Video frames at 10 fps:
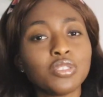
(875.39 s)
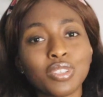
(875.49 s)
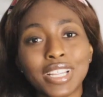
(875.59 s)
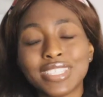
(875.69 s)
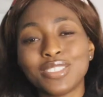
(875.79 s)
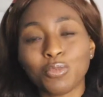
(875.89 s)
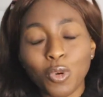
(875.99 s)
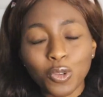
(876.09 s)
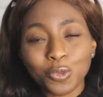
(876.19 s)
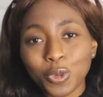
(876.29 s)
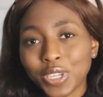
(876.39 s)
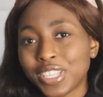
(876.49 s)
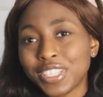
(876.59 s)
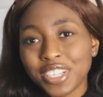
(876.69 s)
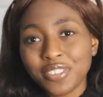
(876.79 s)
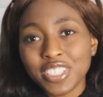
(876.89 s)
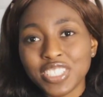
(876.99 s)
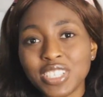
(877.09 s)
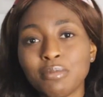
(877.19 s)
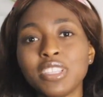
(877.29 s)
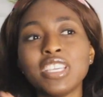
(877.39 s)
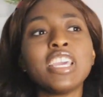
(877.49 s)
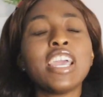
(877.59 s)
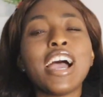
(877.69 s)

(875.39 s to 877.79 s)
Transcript: So that is on working here in Germany.